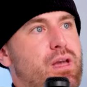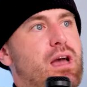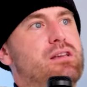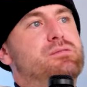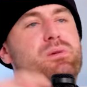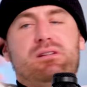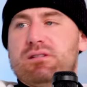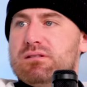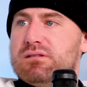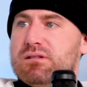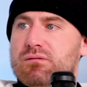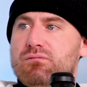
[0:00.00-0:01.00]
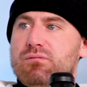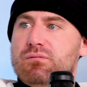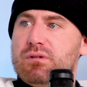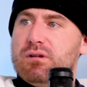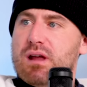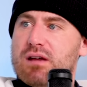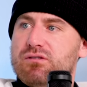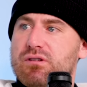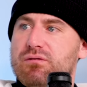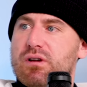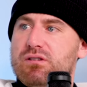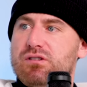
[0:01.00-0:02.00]
Yeah, he speaks at his, the
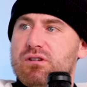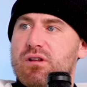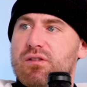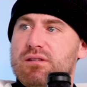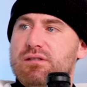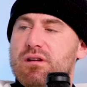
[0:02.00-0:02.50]
national yeah, yeah. all that